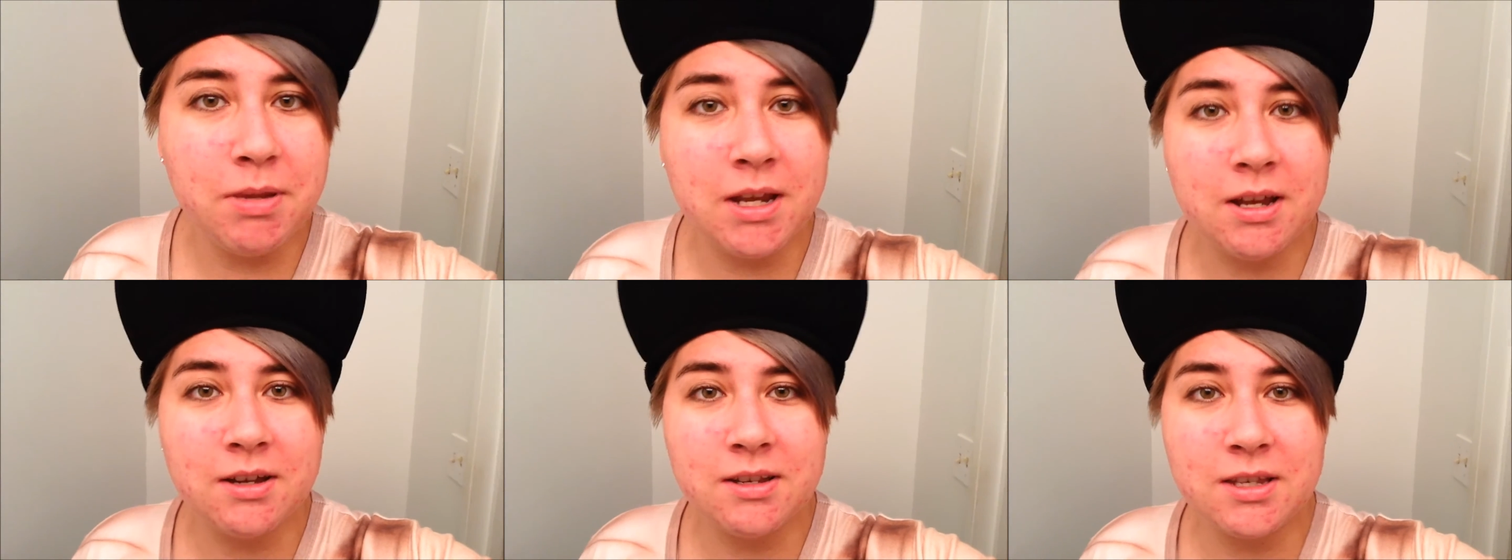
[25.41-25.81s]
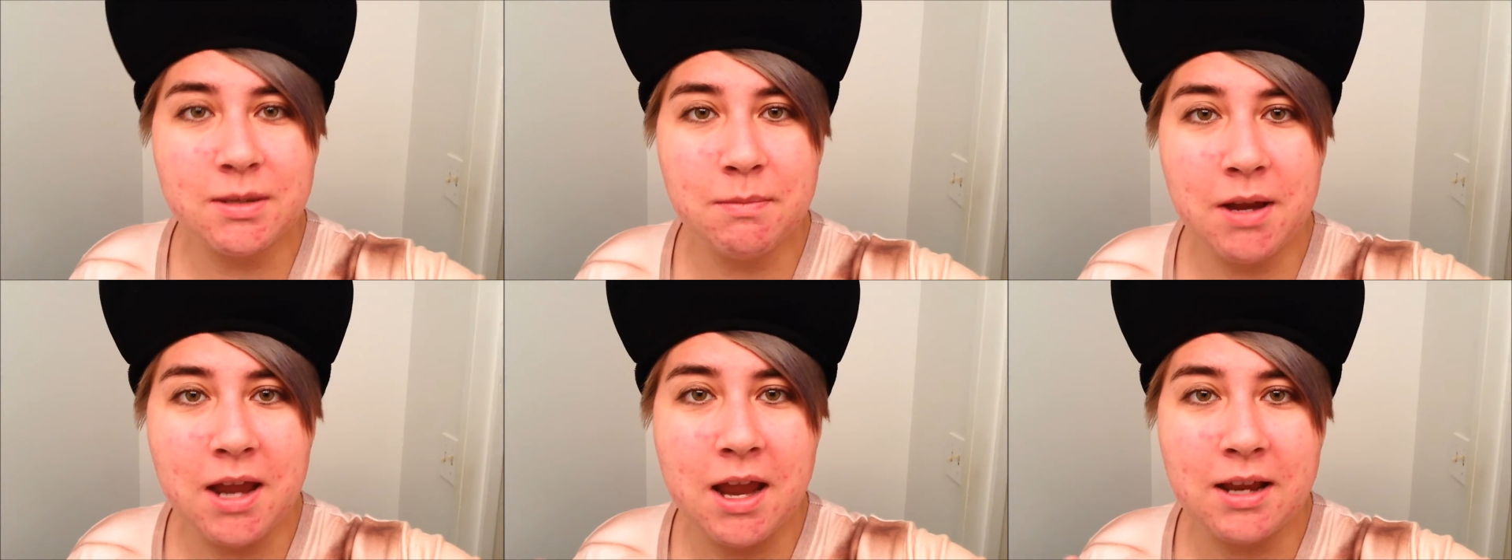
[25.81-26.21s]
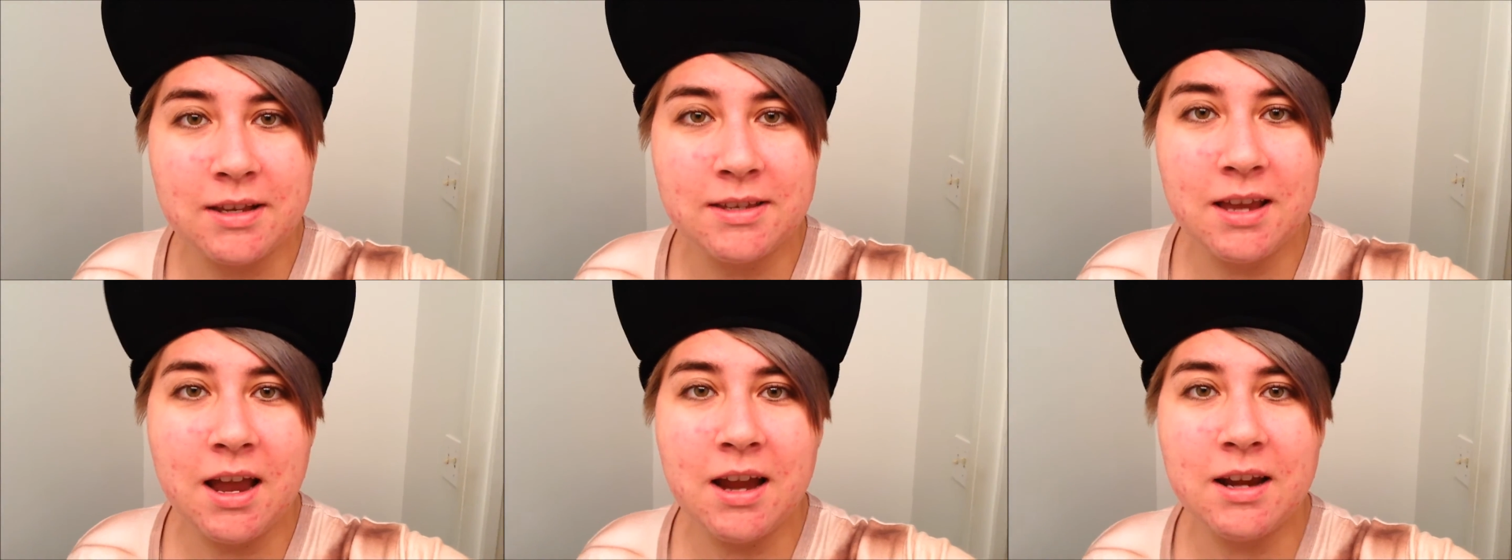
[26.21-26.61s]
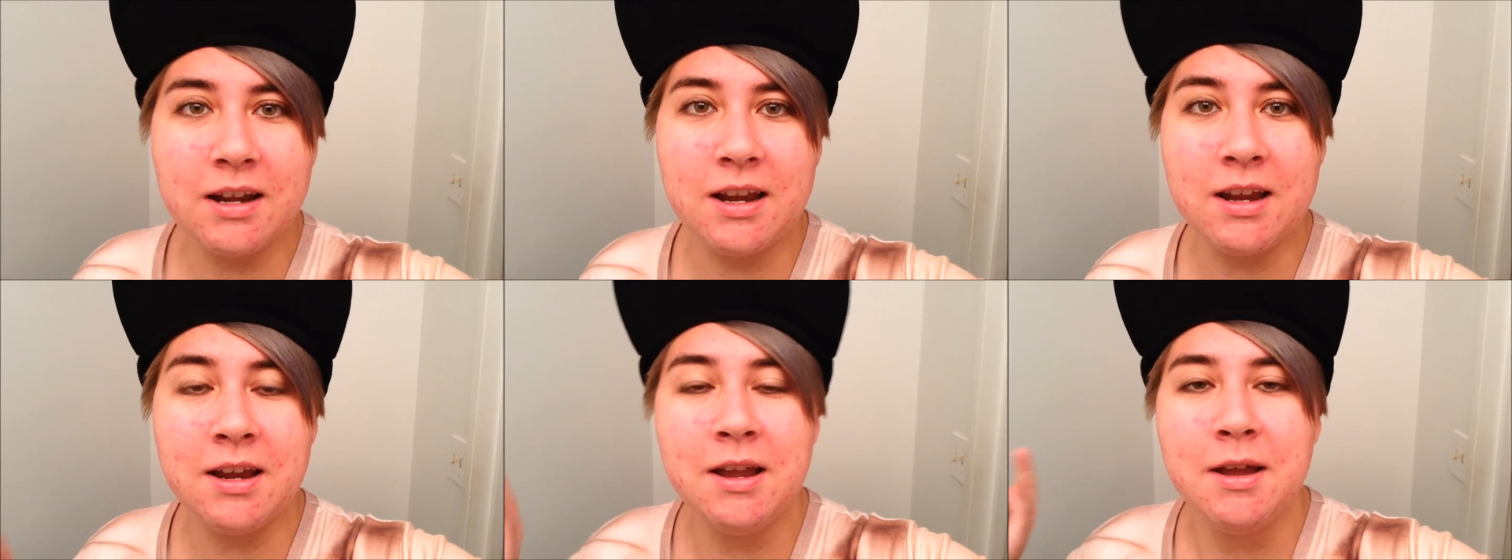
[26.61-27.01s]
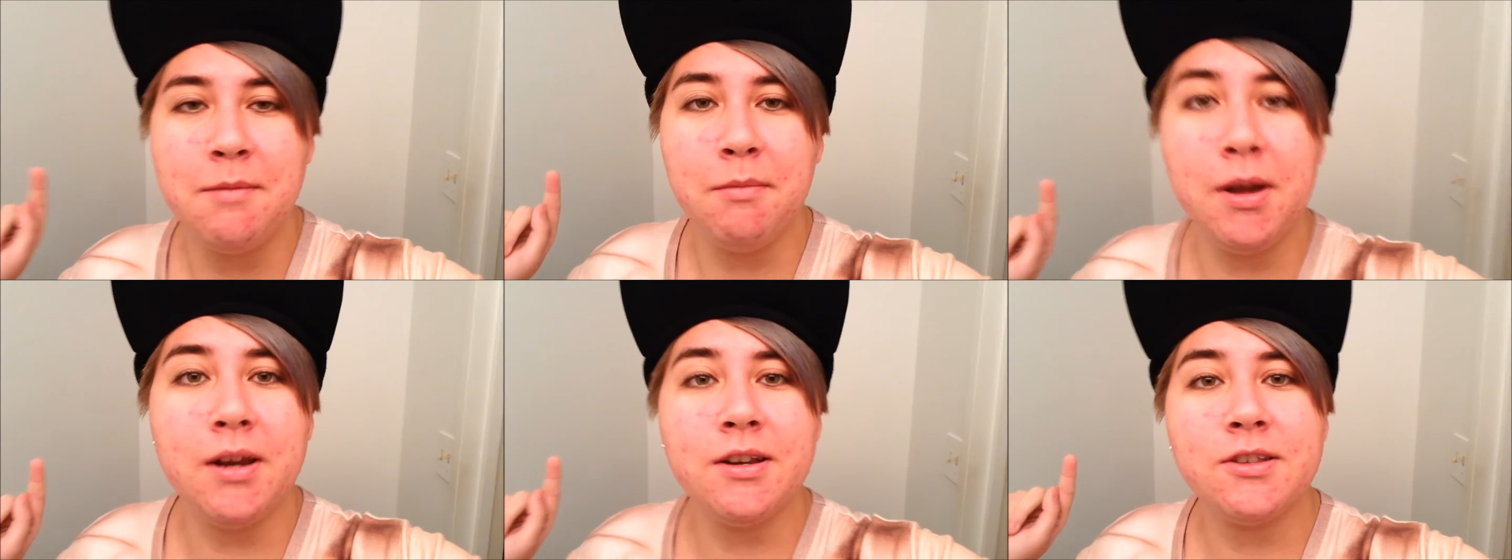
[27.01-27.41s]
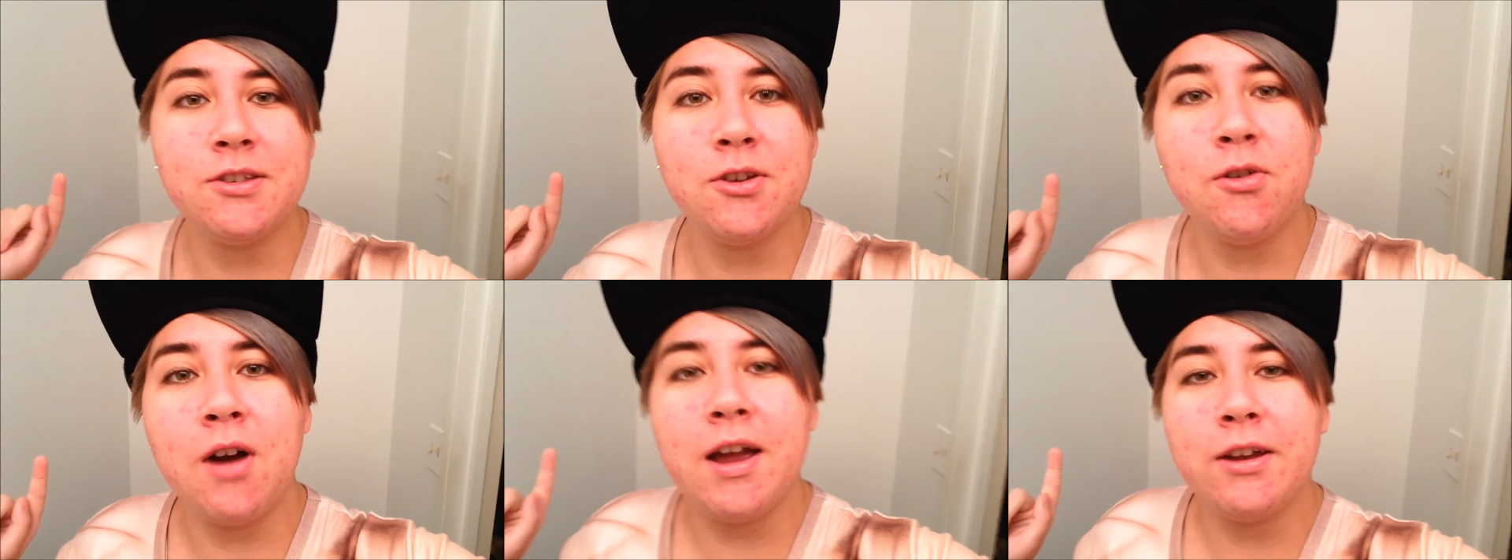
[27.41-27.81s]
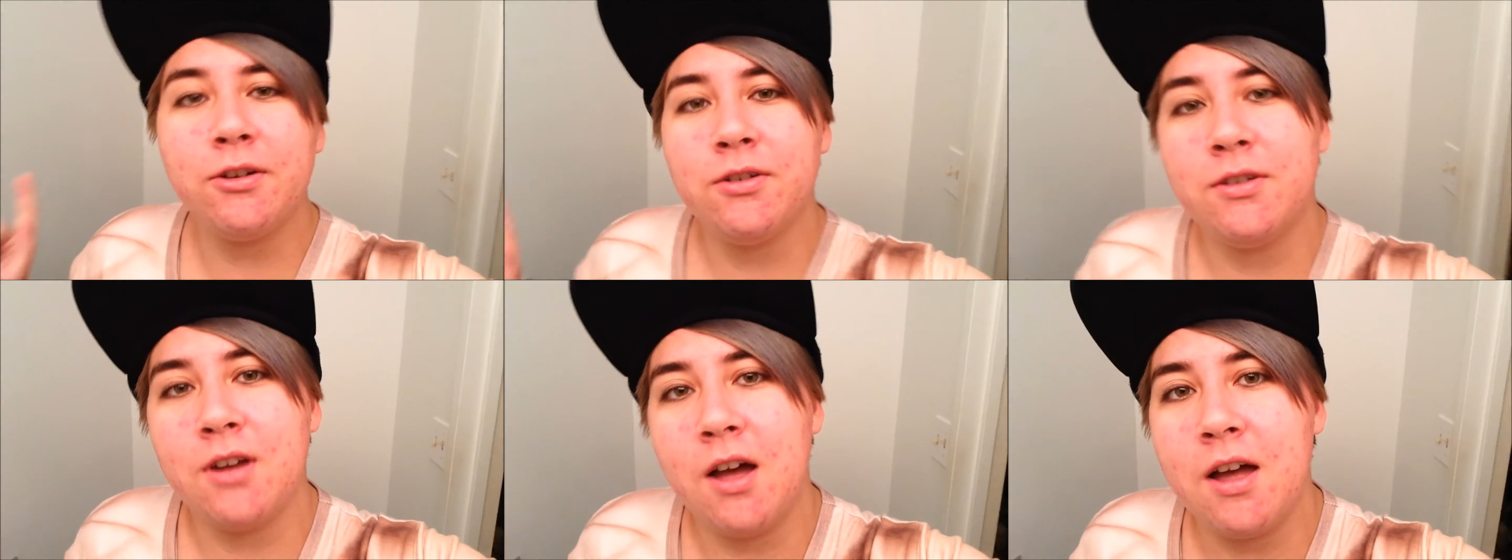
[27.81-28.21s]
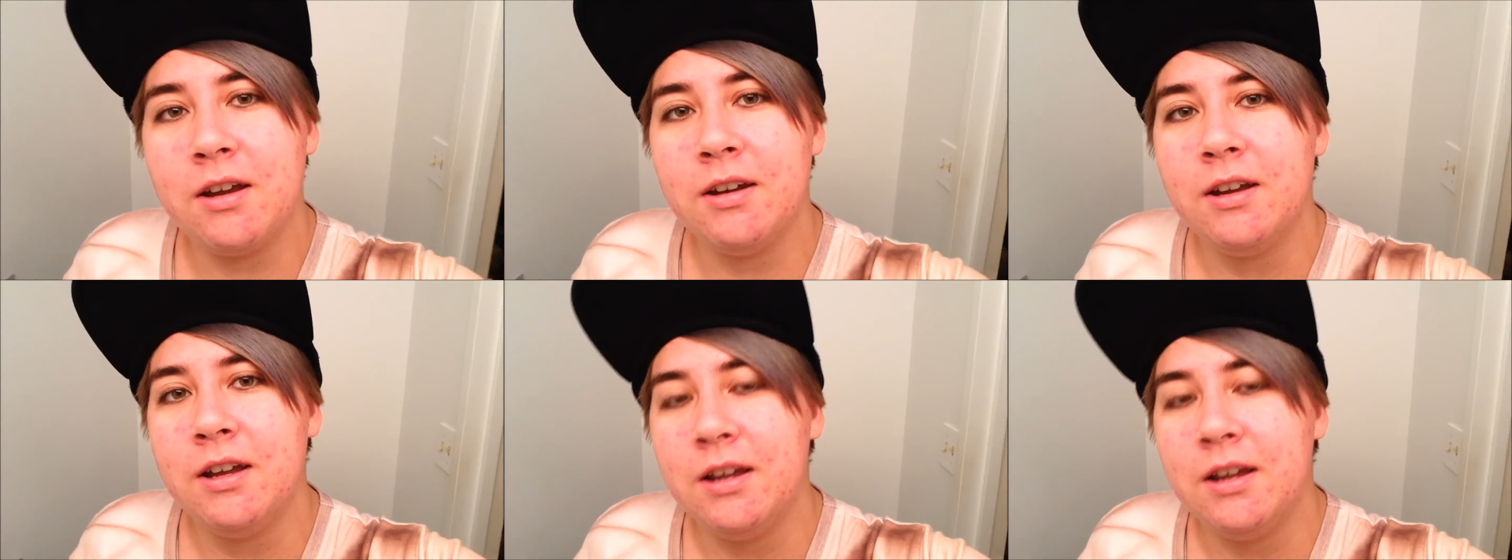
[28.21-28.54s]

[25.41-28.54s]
because my anxiety made it so I could not